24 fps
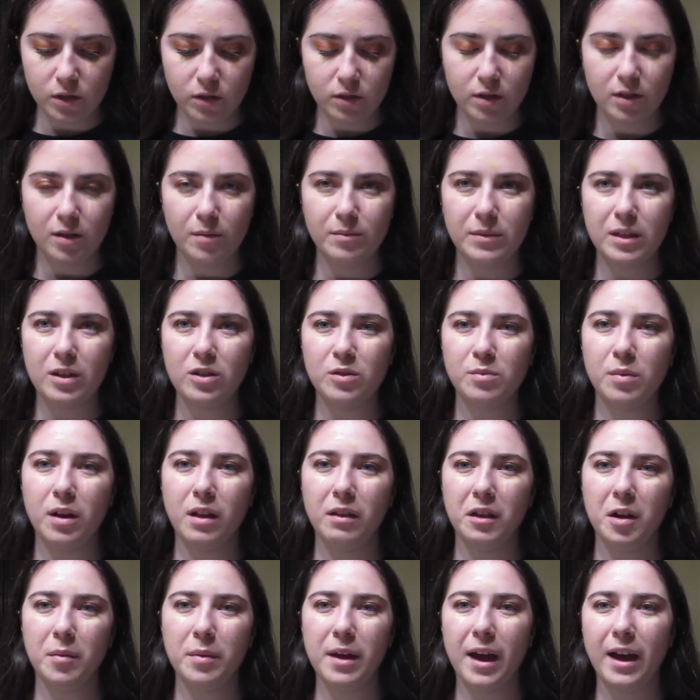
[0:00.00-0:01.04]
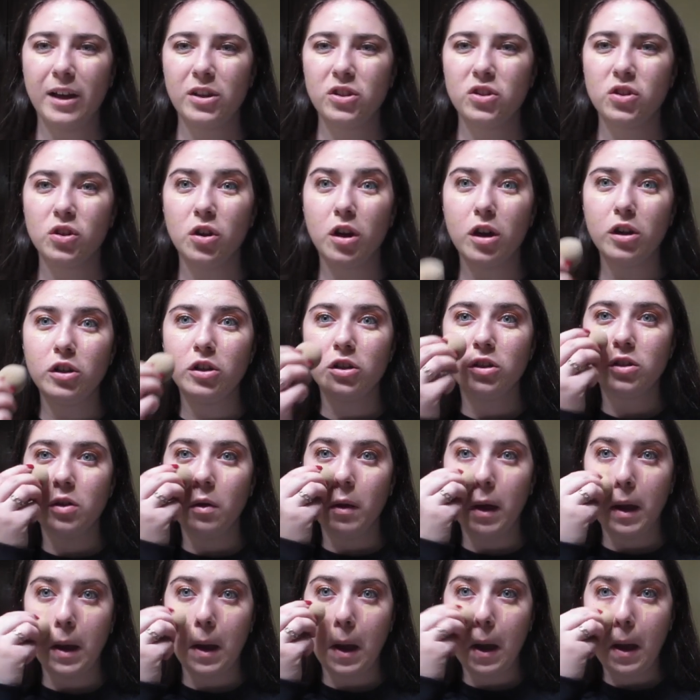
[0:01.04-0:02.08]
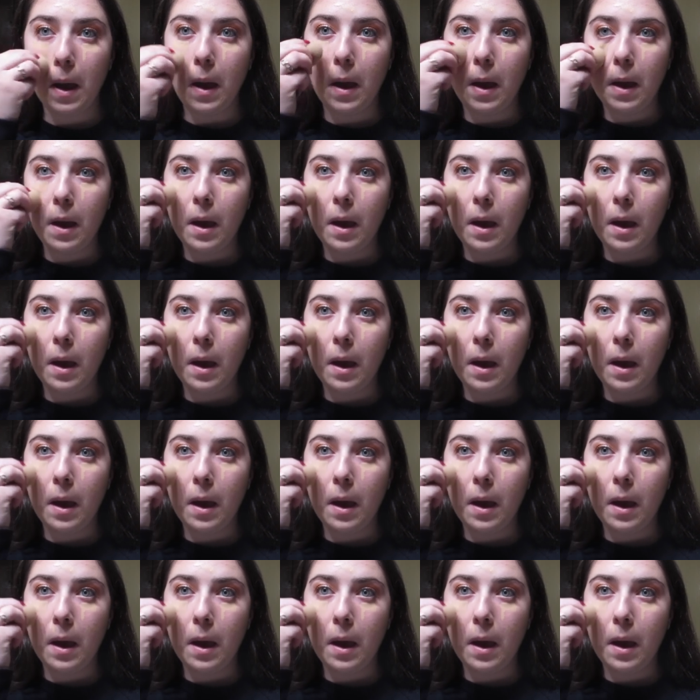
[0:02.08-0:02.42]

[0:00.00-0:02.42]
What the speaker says: so sometimes I just put a little bit extra on just so like